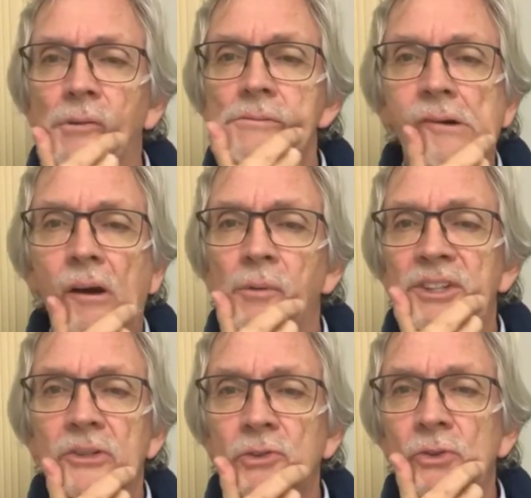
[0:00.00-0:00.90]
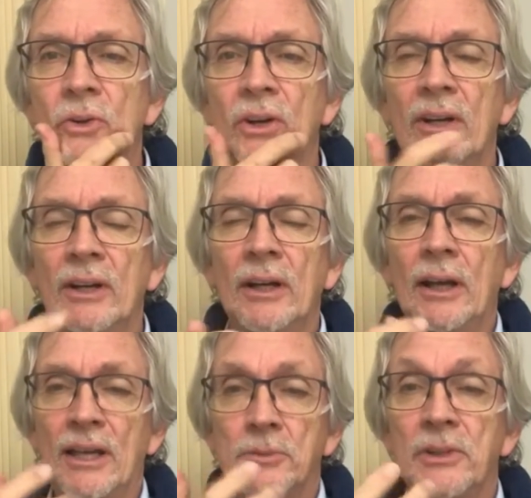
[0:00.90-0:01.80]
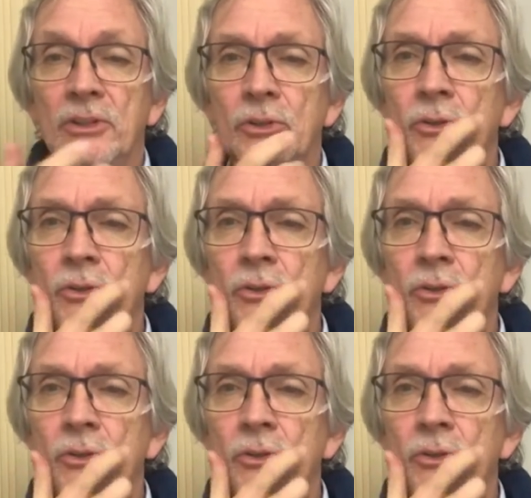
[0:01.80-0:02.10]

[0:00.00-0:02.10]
we chew, as we chew.